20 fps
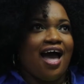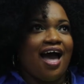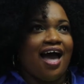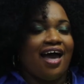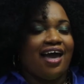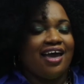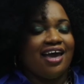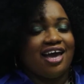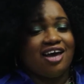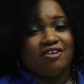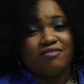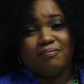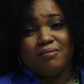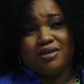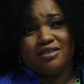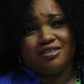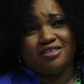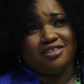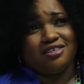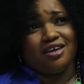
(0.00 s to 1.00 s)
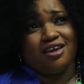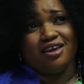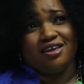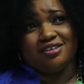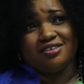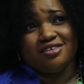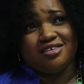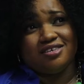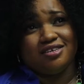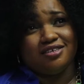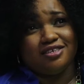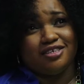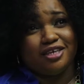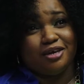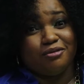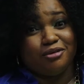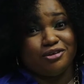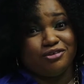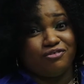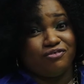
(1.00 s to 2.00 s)
I have been singing since I
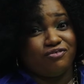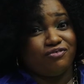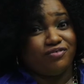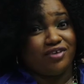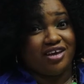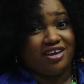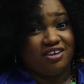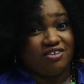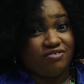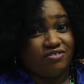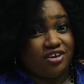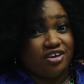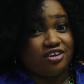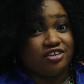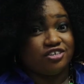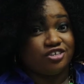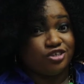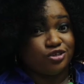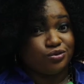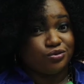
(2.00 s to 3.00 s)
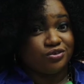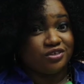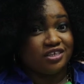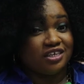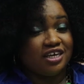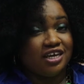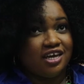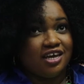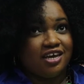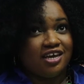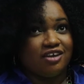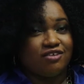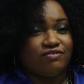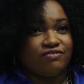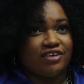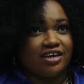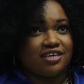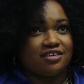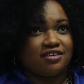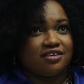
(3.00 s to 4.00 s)
was 5 years old. In
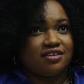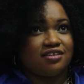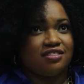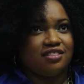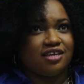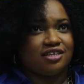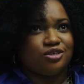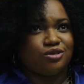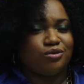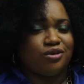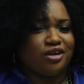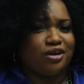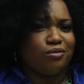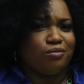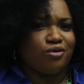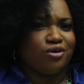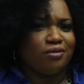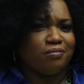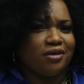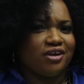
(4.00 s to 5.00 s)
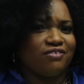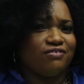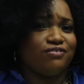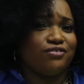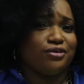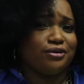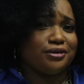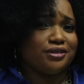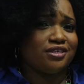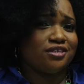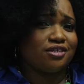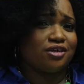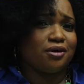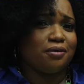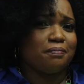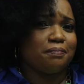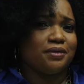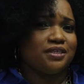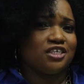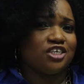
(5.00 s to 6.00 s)
fact, that's when I won my first
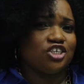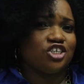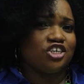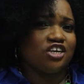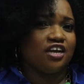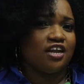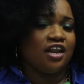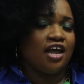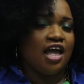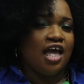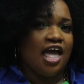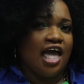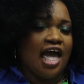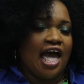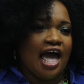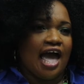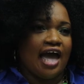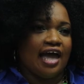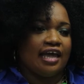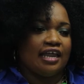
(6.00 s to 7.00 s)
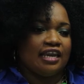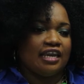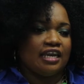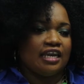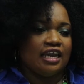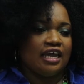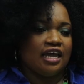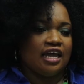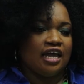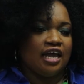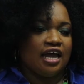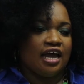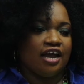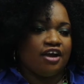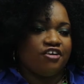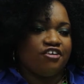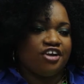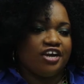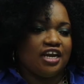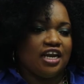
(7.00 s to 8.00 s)
competition, and I
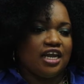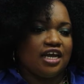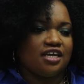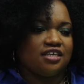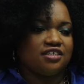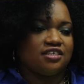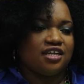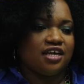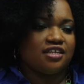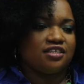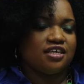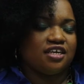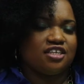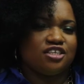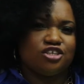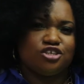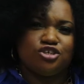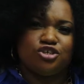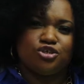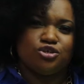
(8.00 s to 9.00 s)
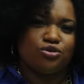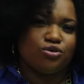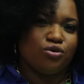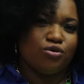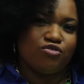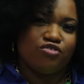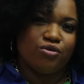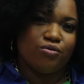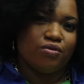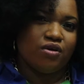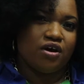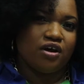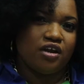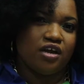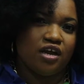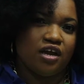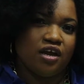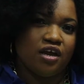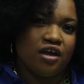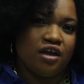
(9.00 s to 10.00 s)
realized that it is so
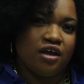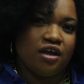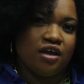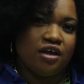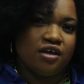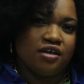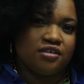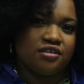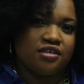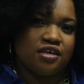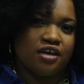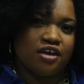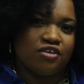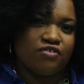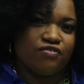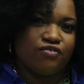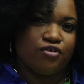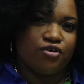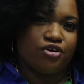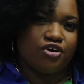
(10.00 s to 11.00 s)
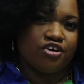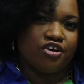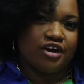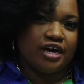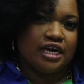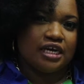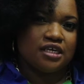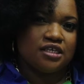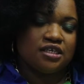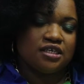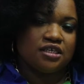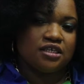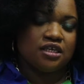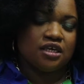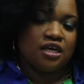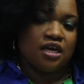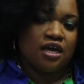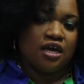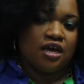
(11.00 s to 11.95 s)
rewarding singing for Christ.